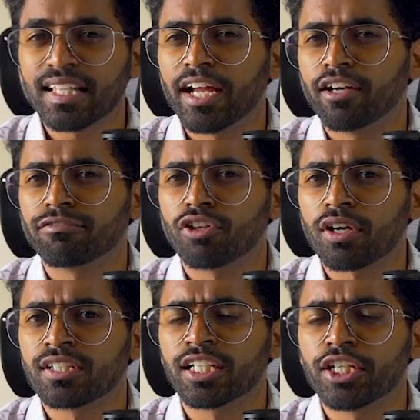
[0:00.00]
this kind of
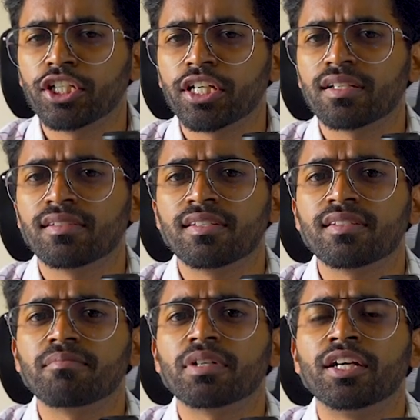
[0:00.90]
toxic education
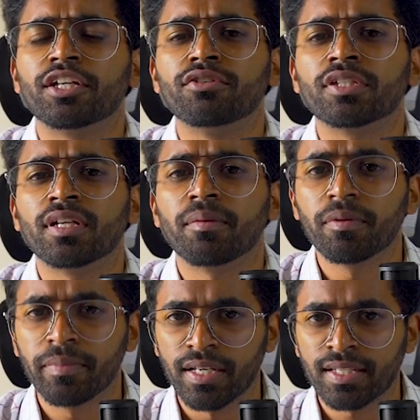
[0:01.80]
system continues in
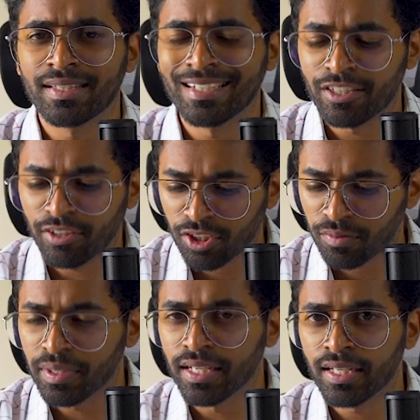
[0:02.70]
MBBS, then
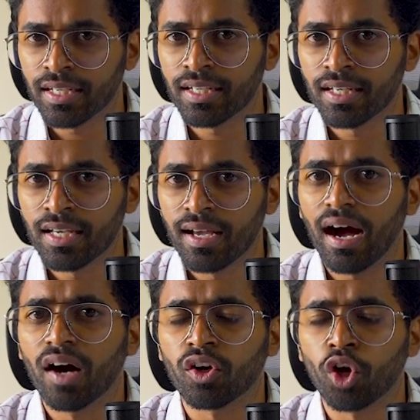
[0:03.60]
trust me,
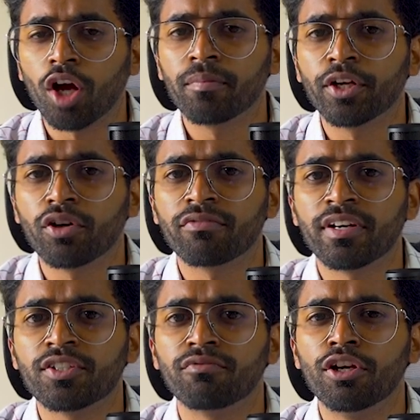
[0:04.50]
our non-medical
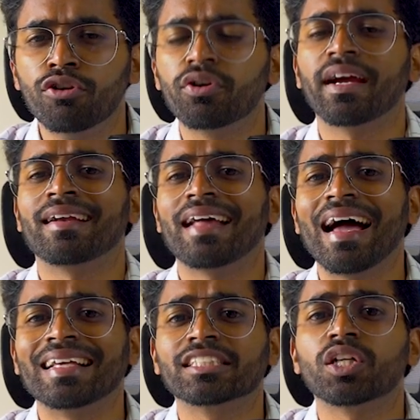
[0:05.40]
friends will look
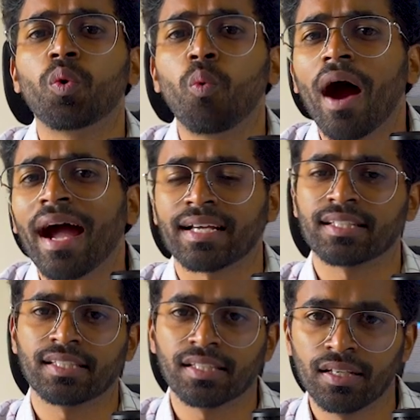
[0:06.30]
at as
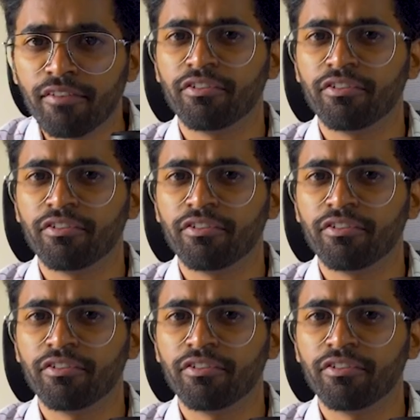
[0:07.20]
quacks.